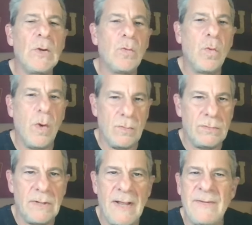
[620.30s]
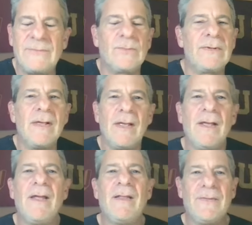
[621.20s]
Quote, and this
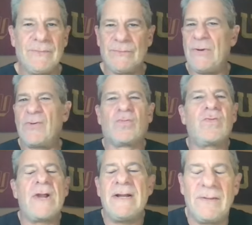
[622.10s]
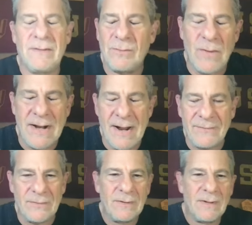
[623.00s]
was a great, great
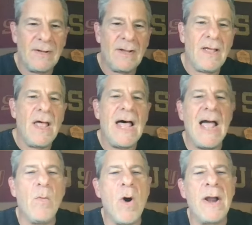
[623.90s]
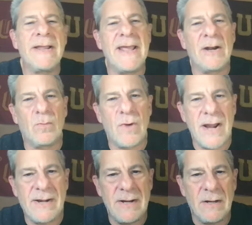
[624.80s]
answer. I want to get it
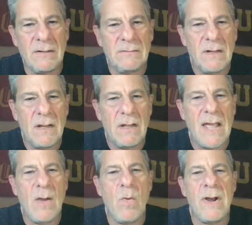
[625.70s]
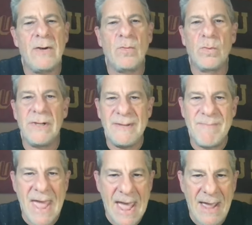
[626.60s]
right here. I want it really
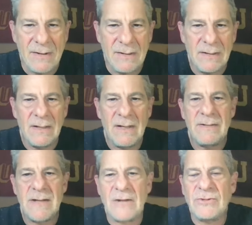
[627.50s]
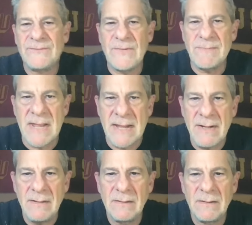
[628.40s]
bad. Not just for
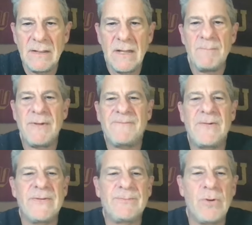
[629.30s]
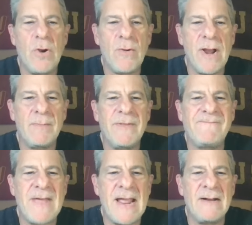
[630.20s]
me, but for this program,
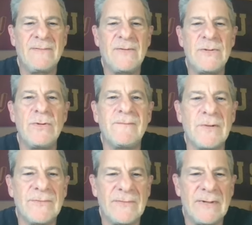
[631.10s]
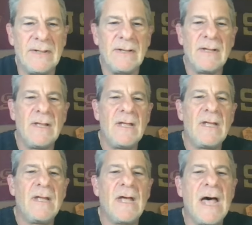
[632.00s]
the fans, the university.
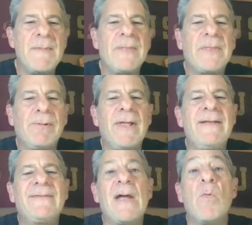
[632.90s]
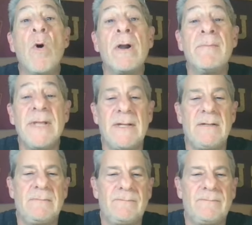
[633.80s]
I'm at the place I want to be.